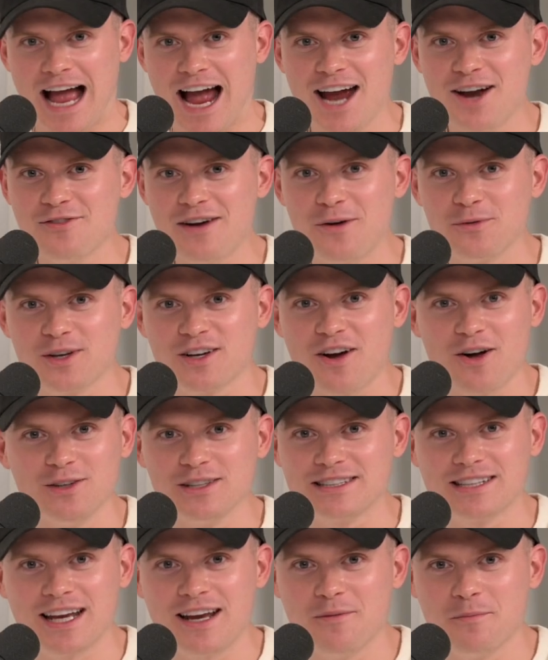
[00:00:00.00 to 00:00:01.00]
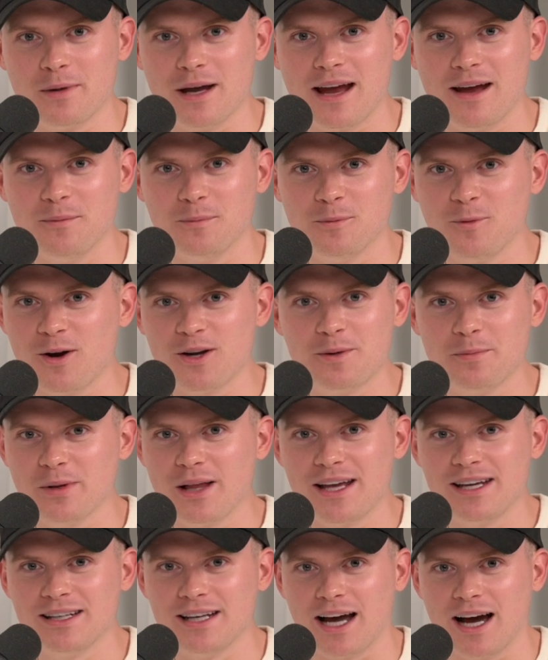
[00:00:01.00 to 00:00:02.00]
hire out the Coliseum, babe. What you
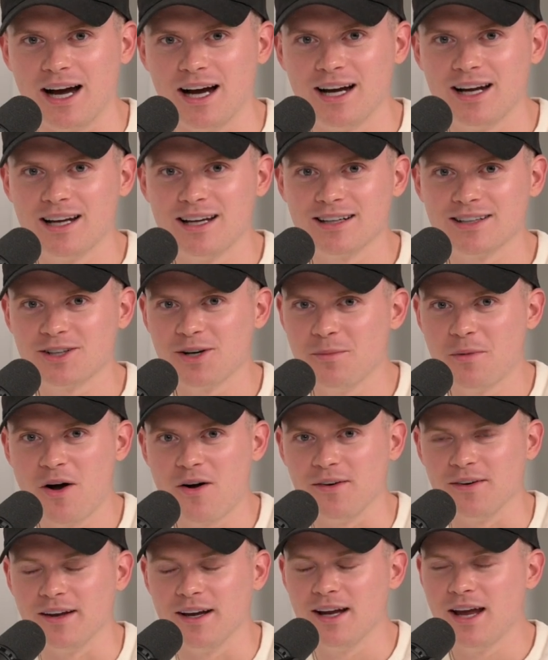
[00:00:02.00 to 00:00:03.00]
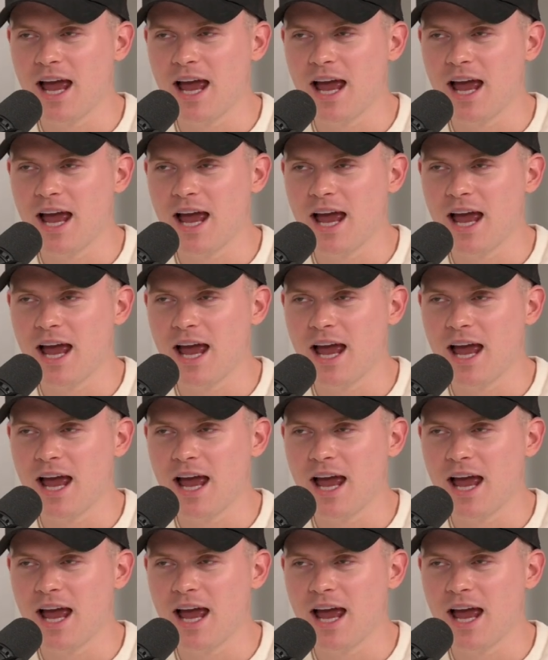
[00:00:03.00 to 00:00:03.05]
playing at? Come on.